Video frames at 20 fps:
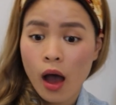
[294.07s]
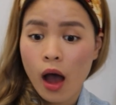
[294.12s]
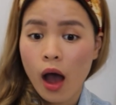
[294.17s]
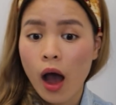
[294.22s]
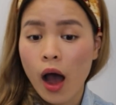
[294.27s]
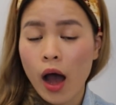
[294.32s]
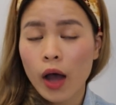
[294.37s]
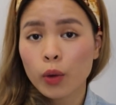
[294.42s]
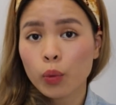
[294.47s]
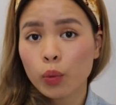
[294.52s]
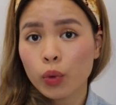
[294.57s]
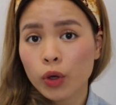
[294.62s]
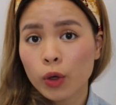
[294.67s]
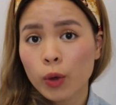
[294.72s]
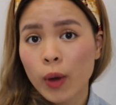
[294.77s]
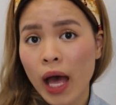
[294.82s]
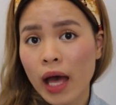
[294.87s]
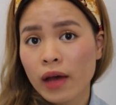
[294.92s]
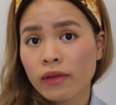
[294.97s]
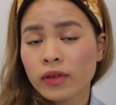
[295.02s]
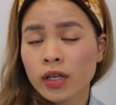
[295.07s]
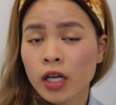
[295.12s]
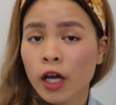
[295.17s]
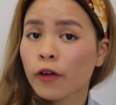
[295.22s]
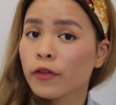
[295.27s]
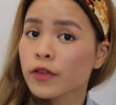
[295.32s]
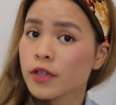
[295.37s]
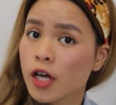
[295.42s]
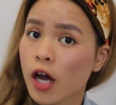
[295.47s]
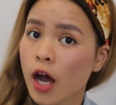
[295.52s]
I will have
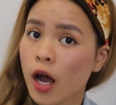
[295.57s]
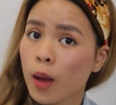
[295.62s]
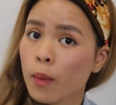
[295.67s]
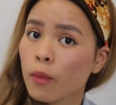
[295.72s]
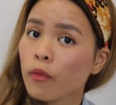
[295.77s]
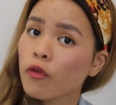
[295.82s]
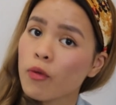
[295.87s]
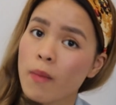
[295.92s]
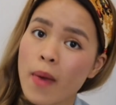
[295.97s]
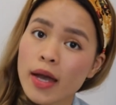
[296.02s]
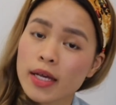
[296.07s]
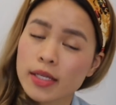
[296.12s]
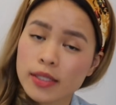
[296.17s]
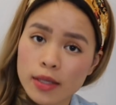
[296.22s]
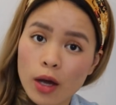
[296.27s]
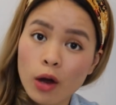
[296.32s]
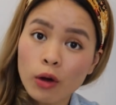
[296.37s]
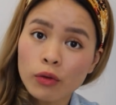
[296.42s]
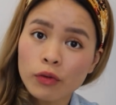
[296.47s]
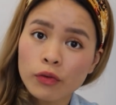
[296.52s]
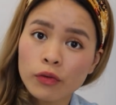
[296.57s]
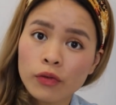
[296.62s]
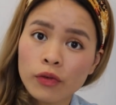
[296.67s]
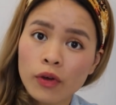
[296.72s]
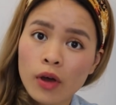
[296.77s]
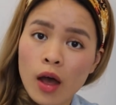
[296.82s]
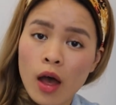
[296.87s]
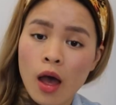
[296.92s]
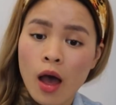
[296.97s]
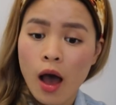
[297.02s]
enough time for myself.
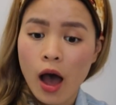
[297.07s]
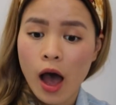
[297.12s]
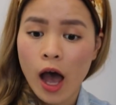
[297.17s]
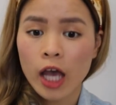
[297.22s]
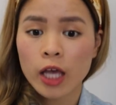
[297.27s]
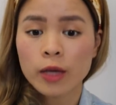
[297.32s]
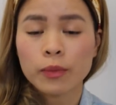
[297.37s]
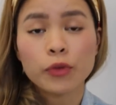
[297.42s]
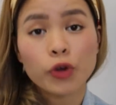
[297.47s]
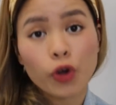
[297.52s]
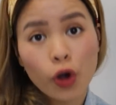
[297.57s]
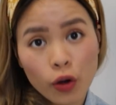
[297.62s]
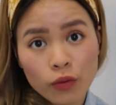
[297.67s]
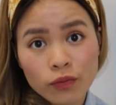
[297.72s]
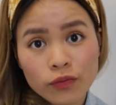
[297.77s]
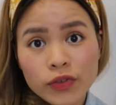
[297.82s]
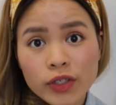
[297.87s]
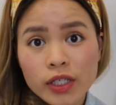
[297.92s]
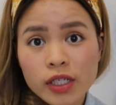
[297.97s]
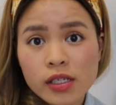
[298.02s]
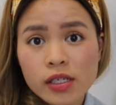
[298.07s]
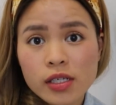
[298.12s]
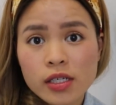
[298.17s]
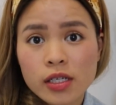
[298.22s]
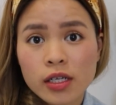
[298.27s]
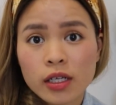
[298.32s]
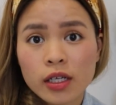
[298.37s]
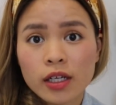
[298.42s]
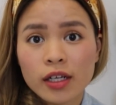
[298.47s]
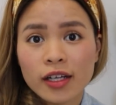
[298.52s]
I am confident.
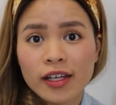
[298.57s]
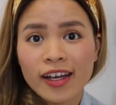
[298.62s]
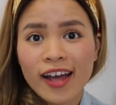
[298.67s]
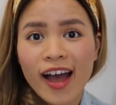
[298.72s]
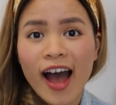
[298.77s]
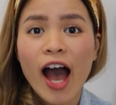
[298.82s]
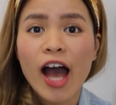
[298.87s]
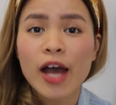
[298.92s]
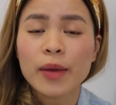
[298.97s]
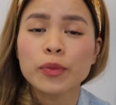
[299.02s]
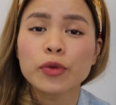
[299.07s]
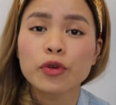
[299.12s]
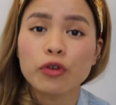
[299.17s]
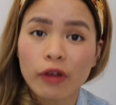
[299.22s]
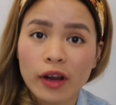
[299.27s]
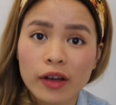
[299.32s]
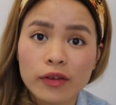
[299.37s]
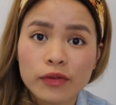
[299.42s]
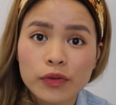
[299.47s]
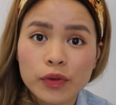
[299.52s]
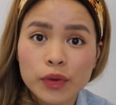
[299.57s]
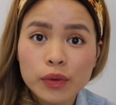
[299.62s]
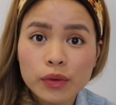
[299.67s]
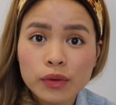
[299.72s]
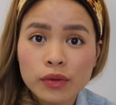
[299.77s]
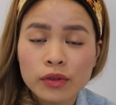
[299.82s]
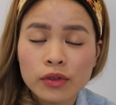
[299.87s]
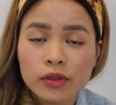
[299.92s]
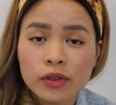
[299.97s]
I'm grateful.